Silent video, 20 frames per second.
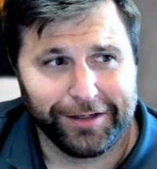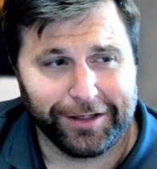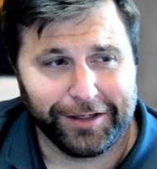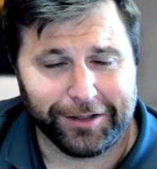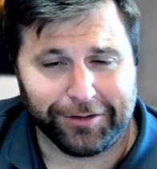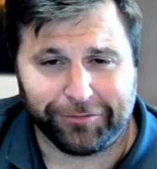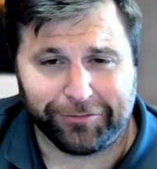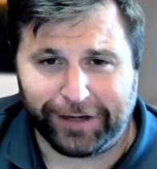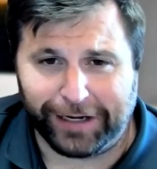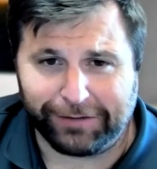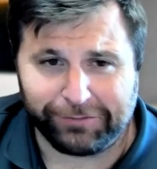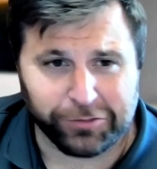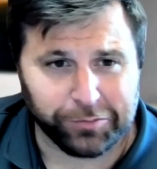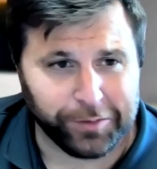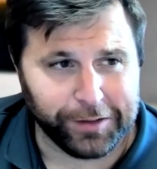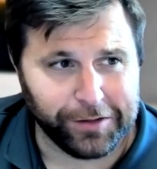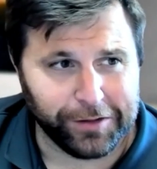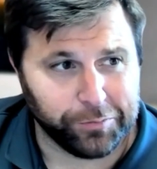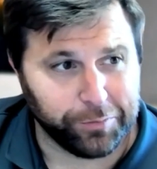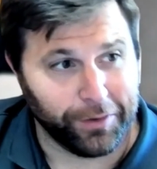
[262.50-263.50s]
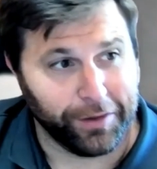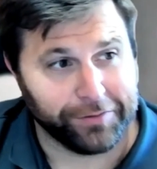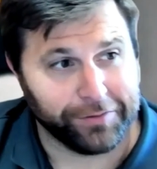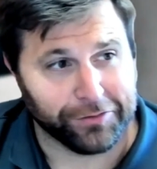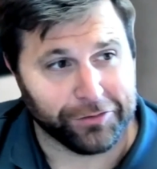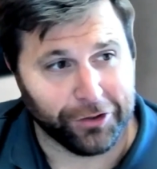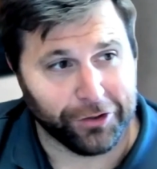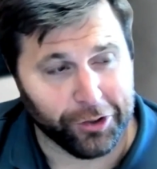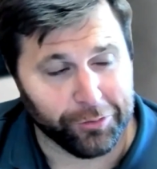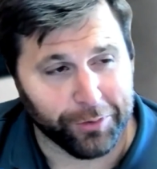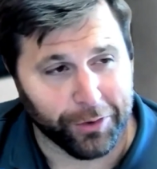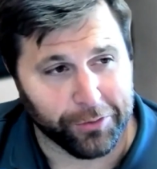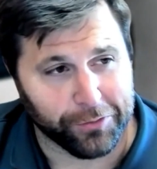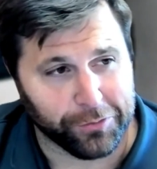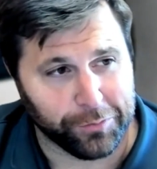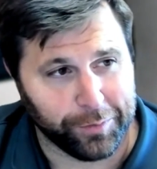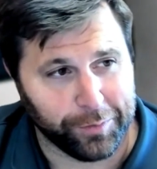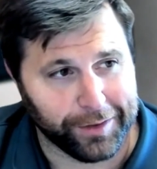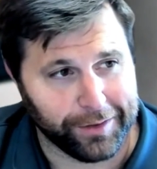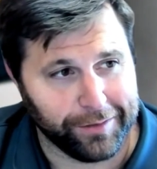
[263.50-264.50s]
uh, five speeds plus a turbo
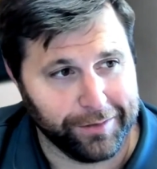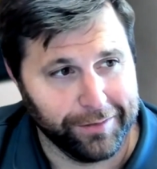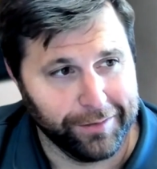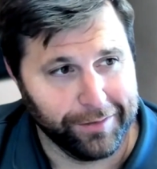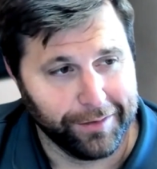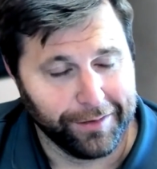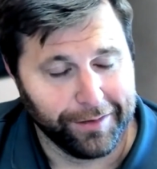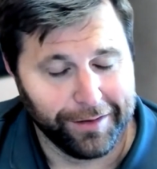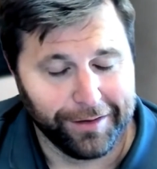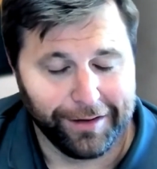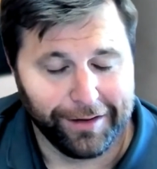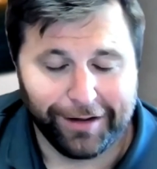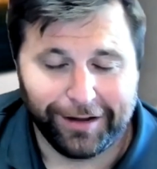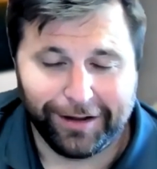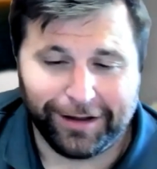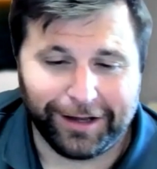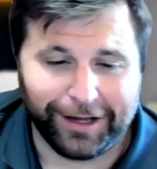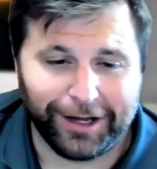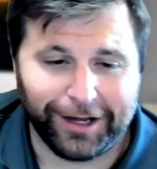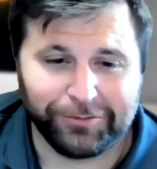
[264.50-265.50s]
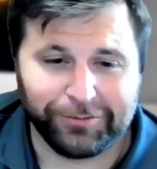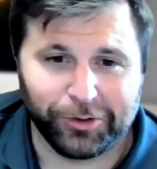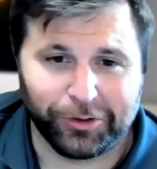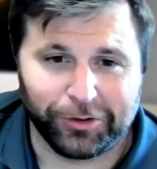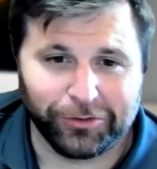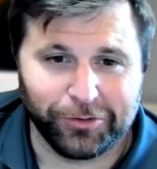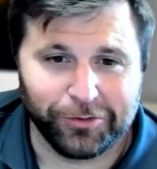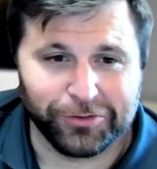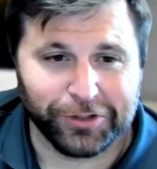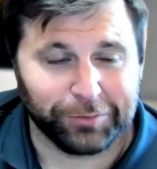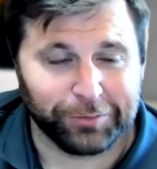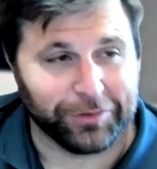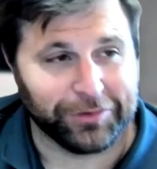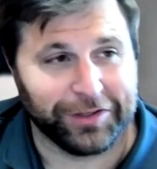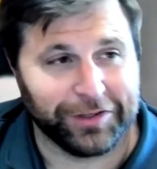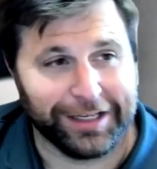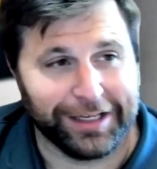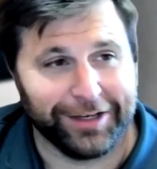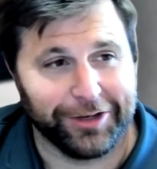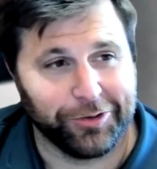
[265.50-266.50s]
speed. Uh, you can use up to
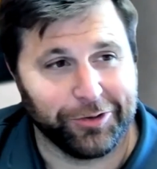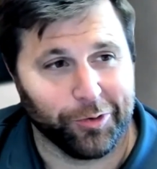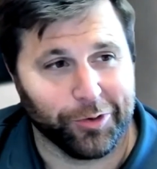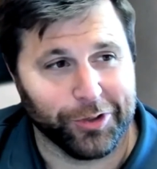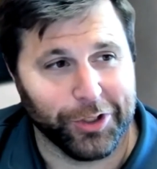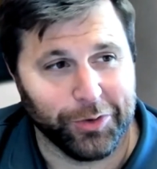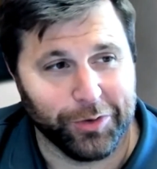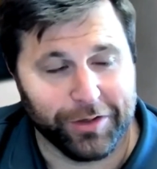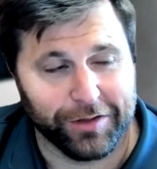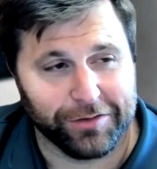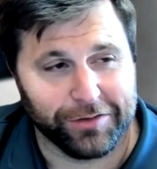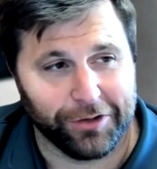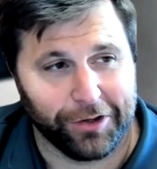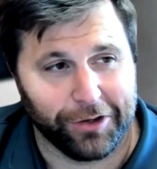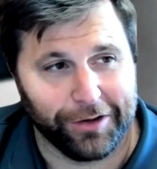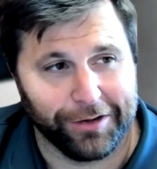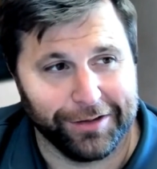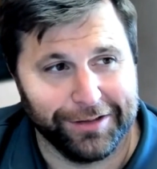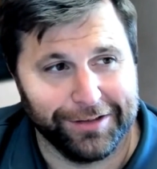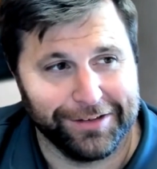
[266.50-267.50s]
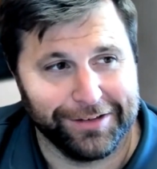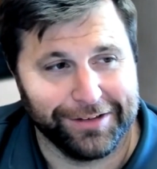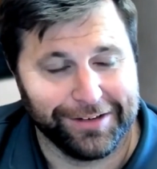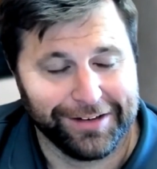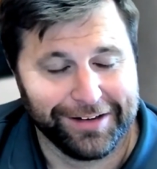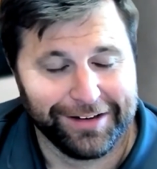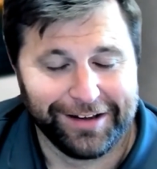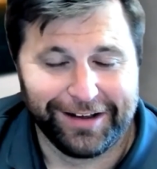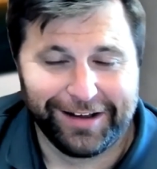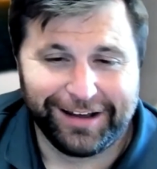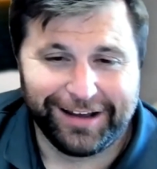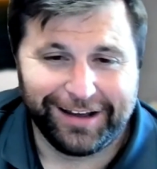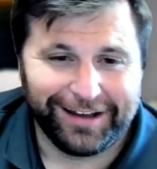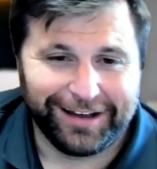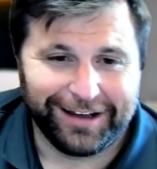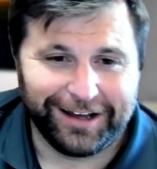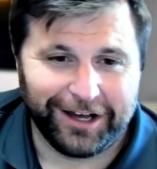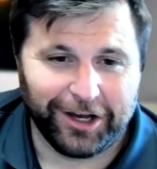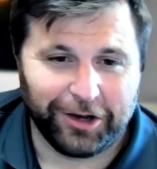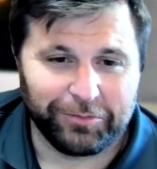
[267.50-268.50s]
10 indoor units on it.
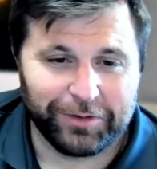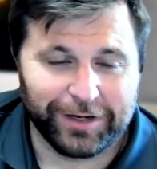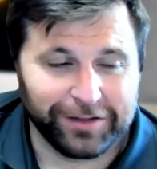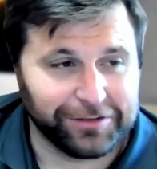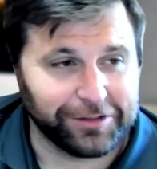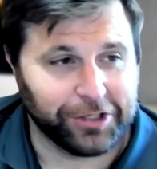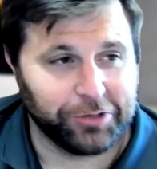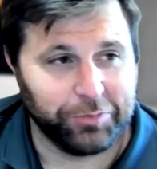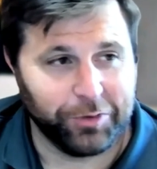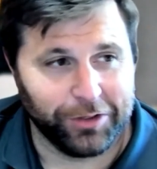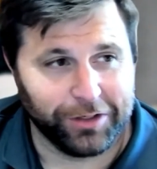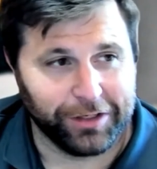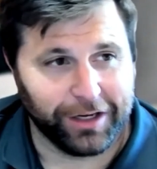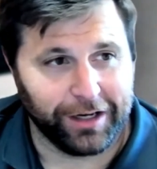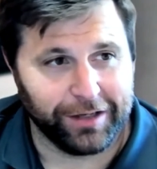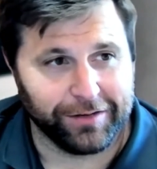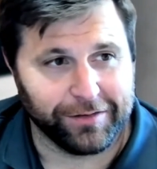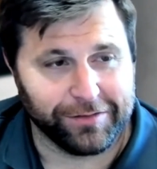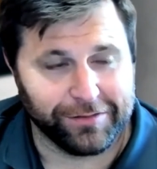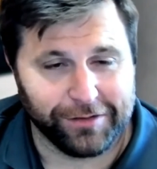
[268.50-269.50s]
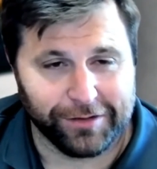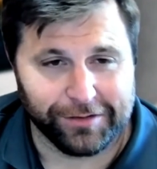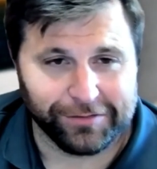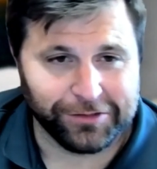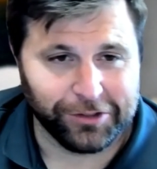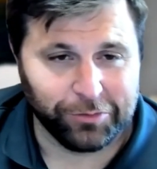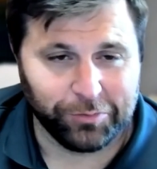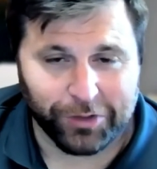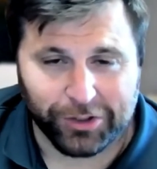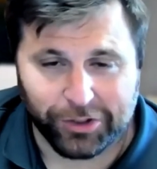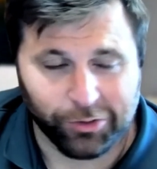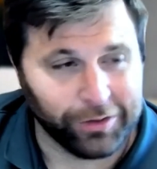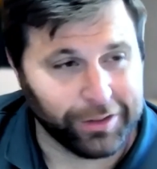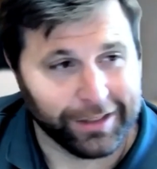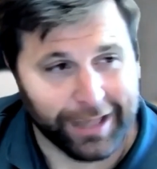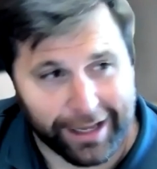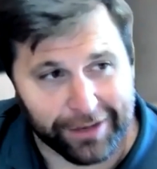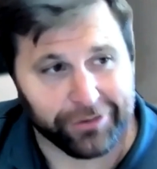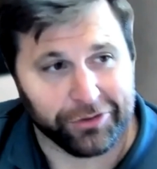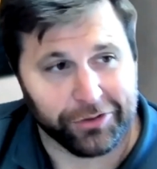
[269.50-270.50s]
Um, it is a communicating system, but you
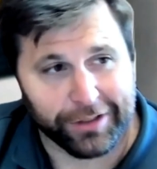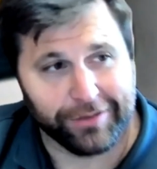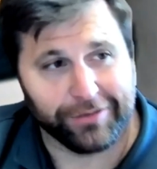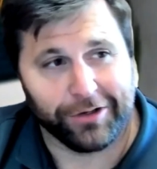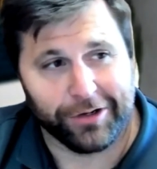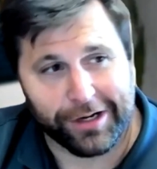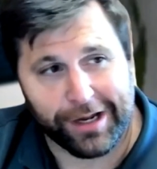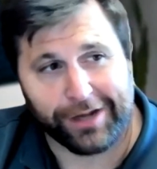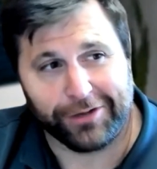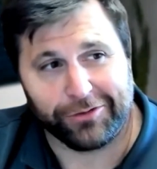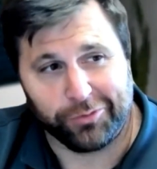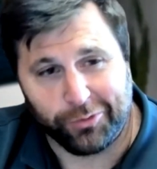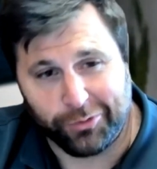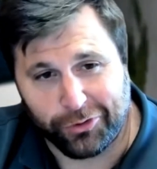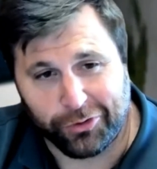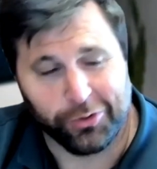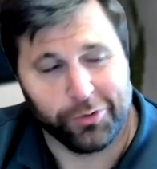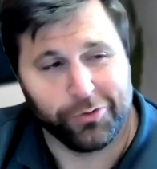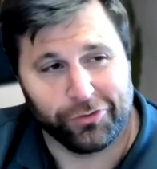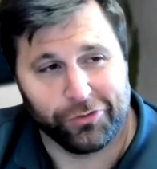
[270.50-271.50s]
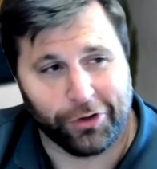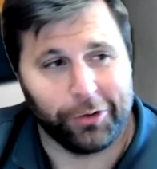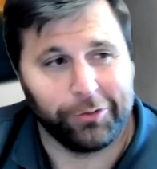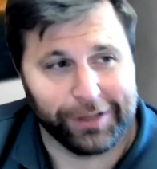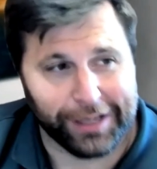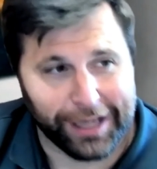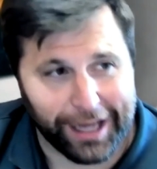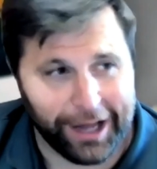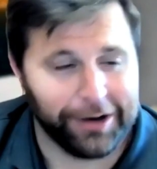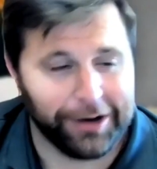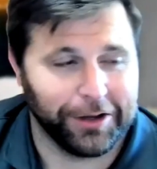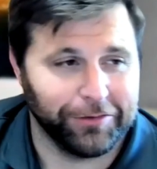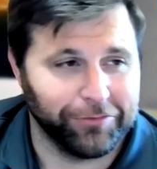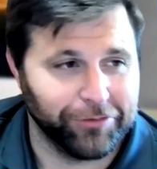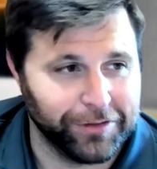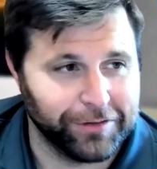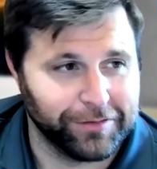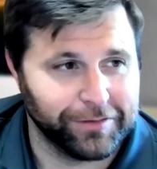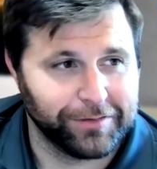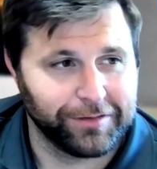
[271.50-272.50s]
can actually get the actual true zoning out of
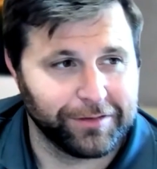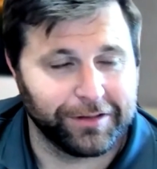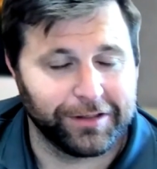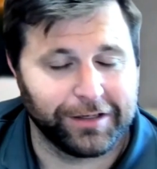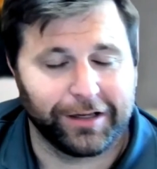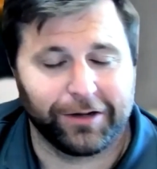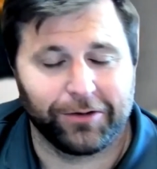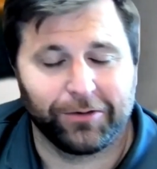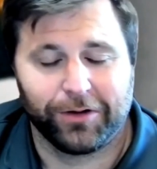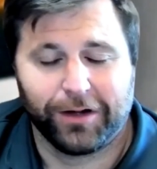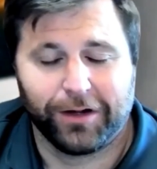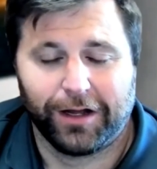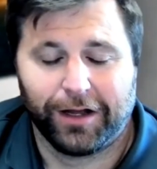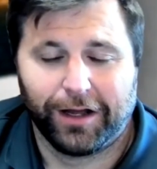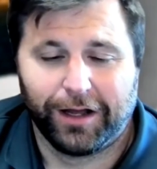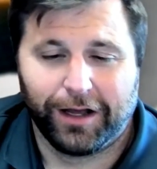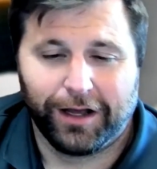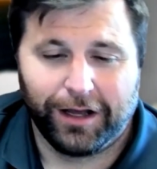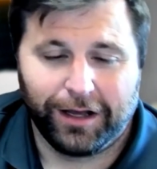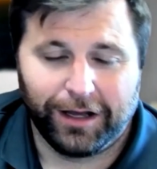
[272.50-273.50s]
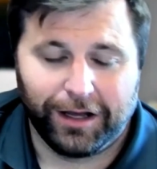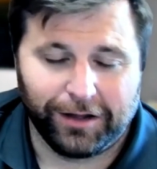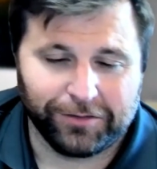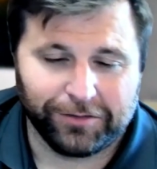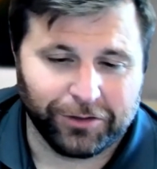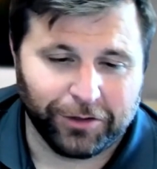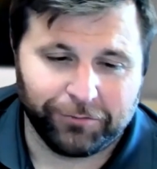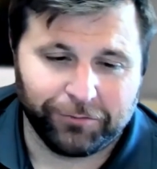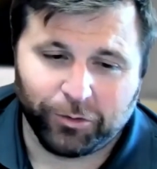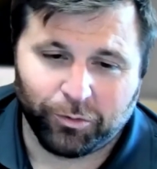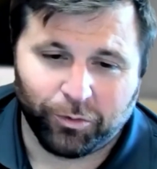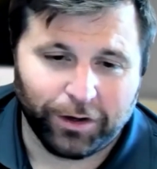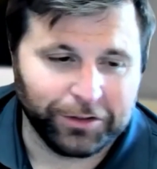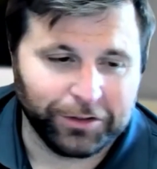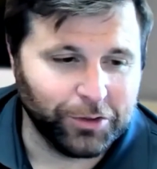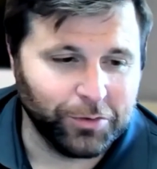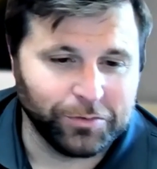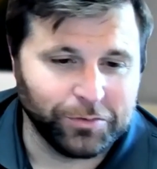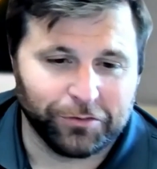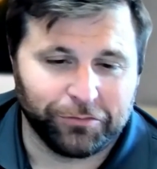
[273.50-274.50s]
it, you know. Uh, so if you're wanting
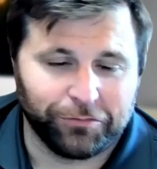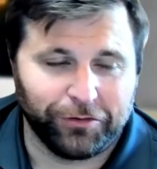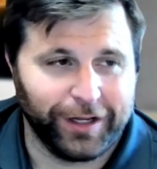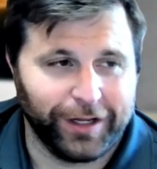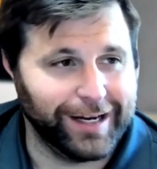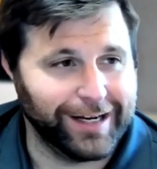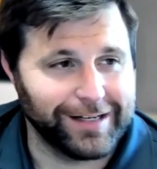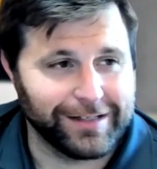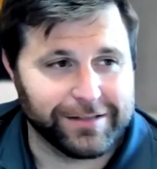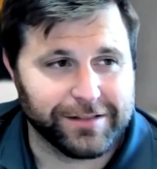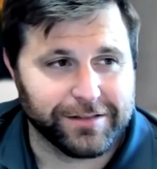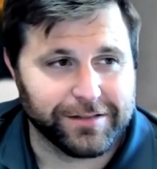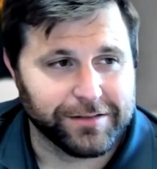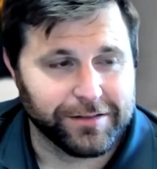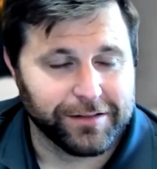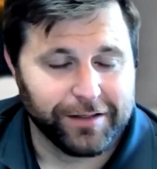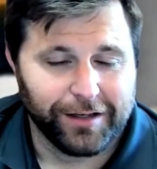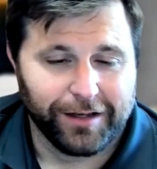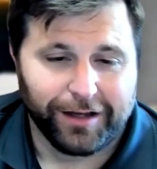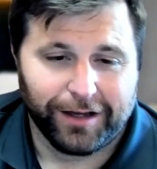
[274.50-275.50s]
to use the flex